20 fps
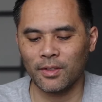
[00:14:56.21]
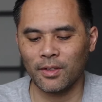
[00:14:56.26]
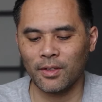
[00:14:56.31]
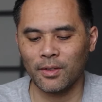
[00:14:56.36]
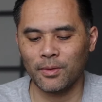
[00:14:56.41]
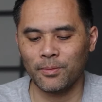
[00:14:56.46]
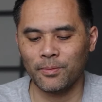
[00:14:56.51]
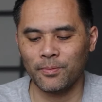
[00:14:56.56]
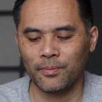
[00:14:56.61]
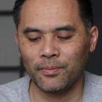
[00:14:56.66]

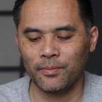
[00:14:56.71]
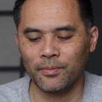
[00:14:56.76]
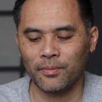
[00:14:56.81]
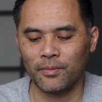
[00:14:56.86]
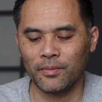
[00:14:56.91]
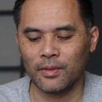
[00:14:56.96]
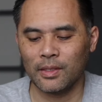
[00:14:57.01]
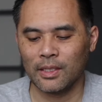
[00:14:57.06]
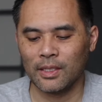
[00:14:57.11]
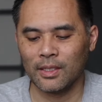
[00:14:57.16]
up.
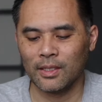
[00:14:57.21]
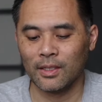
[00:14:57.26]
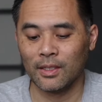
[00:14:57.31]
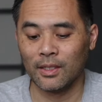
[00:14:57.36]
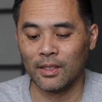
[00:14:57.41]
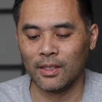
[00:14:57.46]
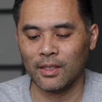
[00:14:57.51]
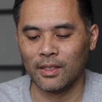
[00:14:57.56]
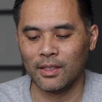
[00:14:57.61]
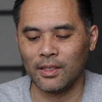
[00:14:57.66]

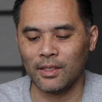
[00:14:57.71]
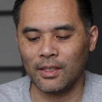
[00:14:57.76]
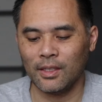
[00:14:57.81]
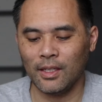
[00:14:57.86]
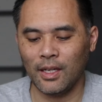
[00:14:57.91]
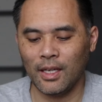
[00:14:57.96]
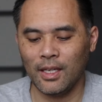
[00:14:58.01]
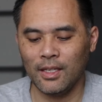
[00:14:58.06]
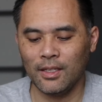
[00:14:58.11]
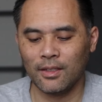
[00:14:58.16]

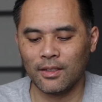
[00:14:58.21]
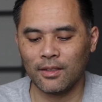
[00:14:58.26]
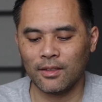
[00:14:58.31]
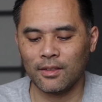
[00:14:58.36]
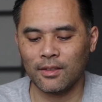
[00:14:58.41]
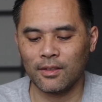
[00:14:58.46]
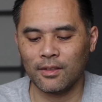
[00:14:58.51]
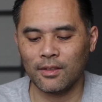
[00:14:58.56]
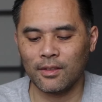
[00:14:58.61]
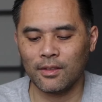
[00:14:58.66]

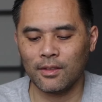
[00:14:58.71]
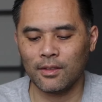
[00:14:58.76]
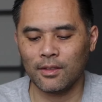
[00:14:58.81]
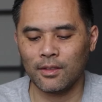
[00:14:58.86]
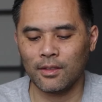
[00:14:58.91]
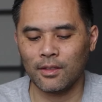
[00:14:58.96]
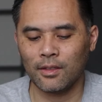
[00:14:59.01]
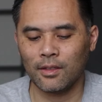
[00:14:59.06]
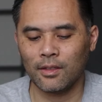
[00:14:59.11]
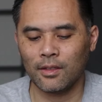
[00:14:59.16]

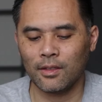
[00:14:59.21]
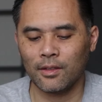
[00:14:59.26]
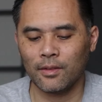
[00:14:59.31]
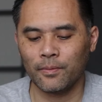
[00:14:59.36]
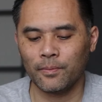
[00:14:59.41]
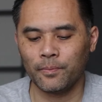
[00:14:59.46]
Yikes.